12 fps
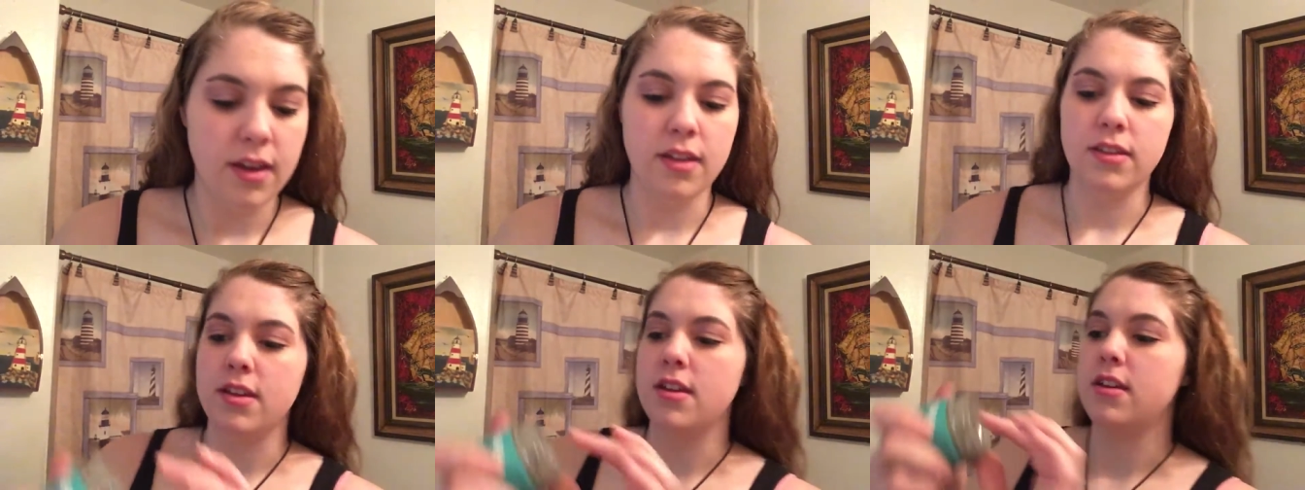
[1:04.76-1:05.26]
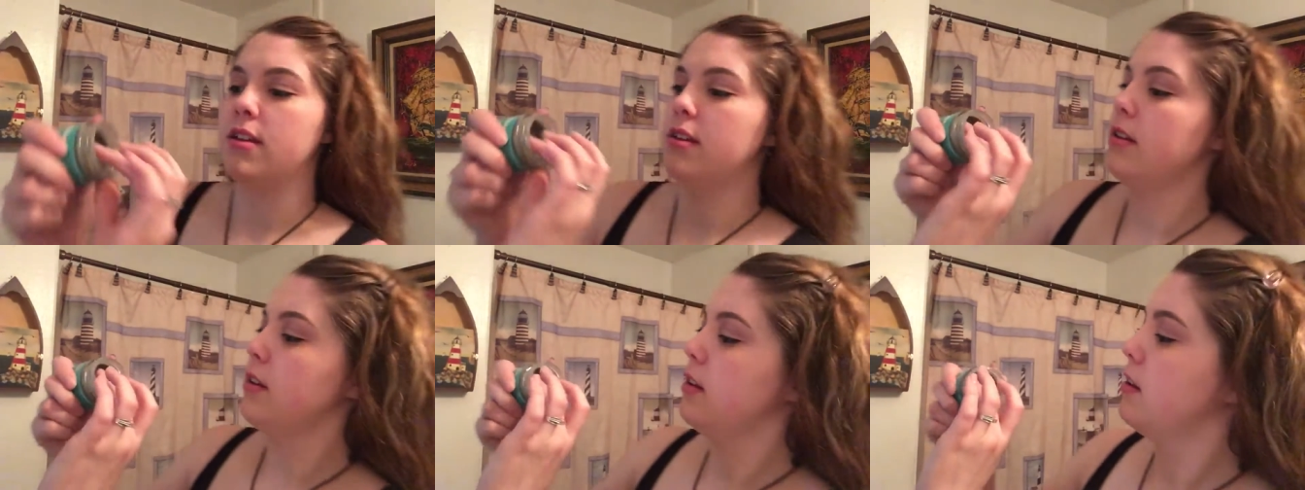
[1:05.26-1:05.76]
And
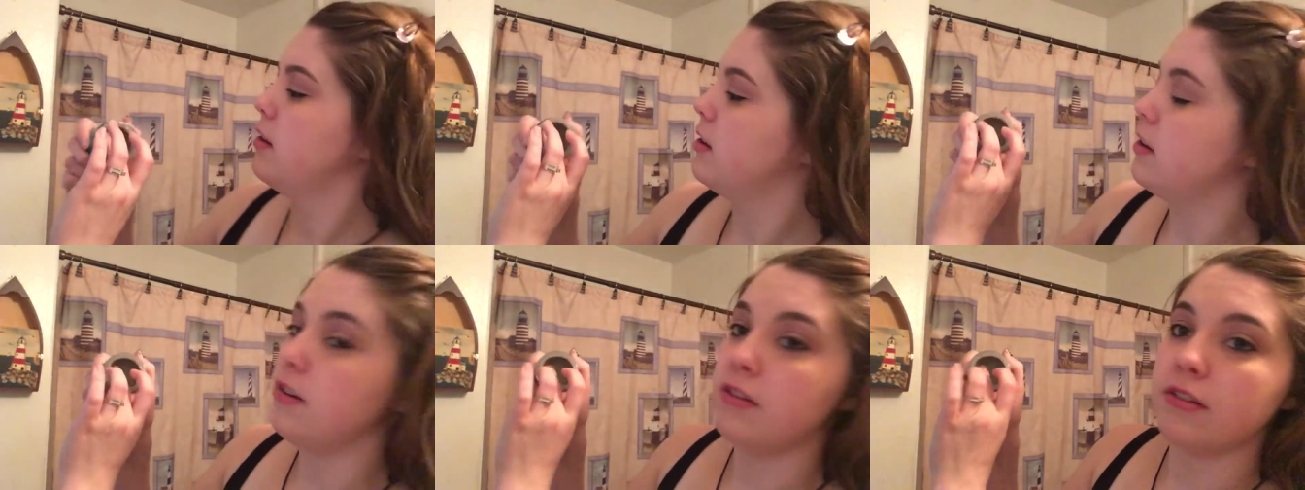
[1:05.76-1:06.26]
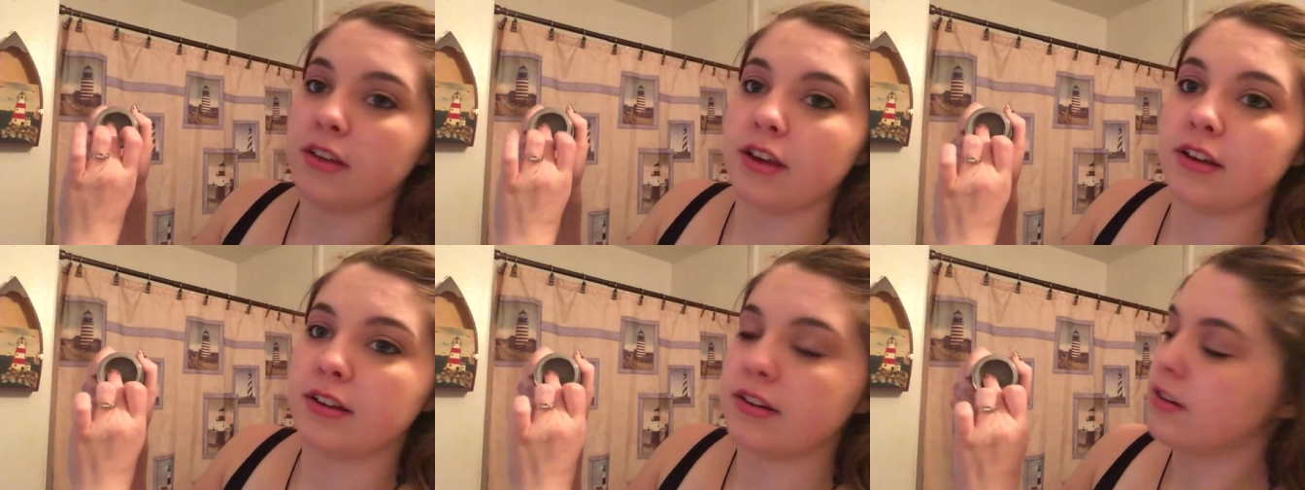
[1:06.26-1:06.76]
then you just
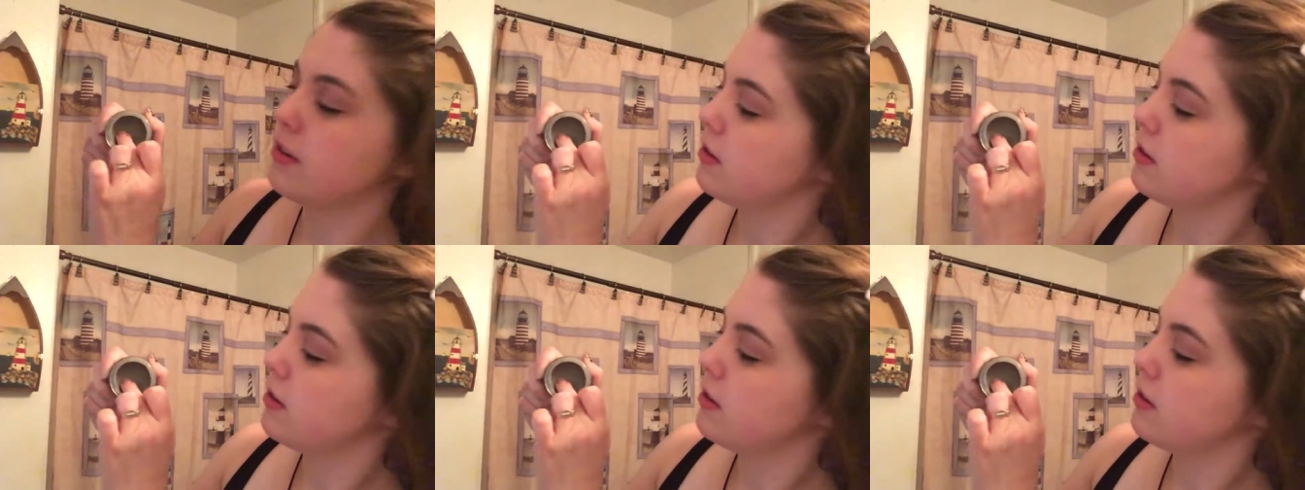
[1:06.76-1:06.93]
kind of